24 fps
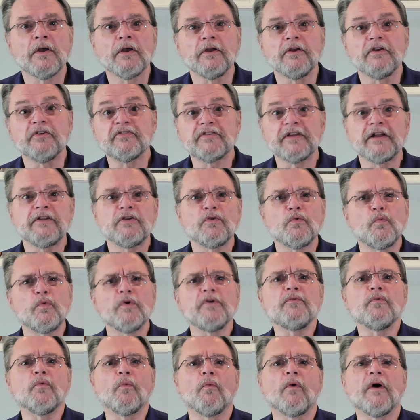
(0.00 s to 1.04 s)
You said you
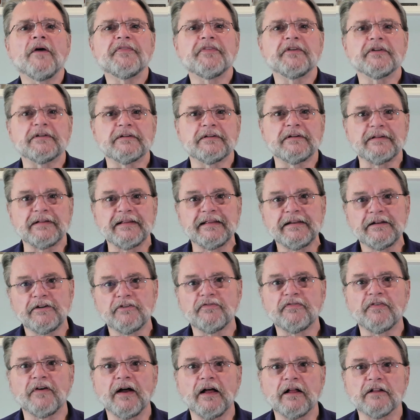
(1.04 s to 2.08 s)
wouldn't want the
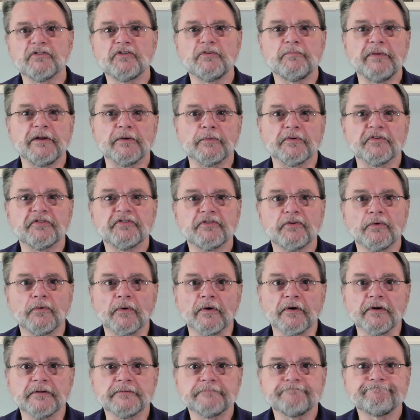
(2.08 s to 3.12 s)
deleted file to be
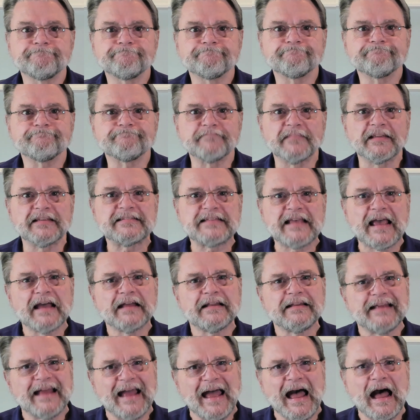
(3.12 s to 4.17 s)
restored.
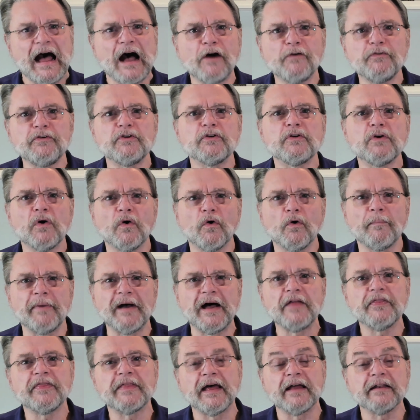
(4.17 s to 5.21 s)
Exactly how you go
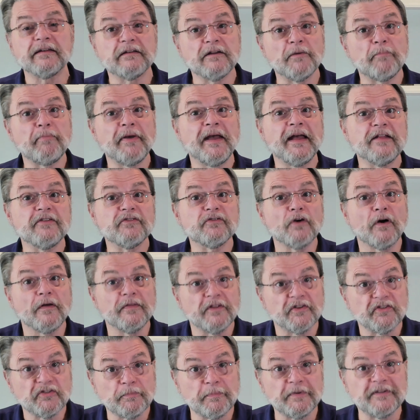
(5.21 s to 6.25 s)
about that depends on
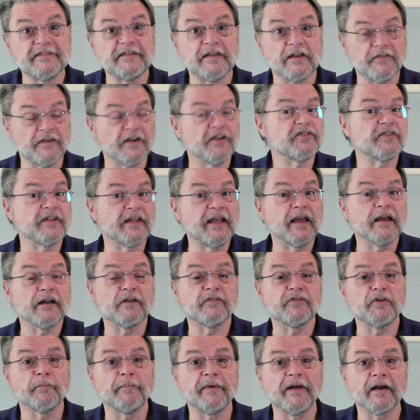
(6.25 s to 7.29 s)
the specifics, again,
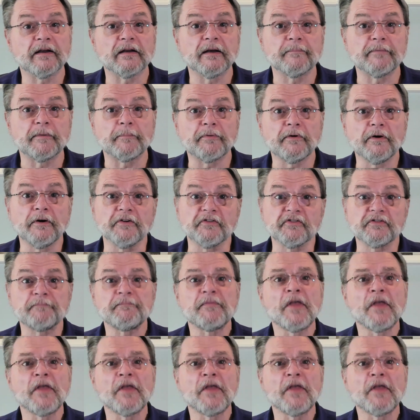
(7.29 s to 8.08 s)
of your backup approach.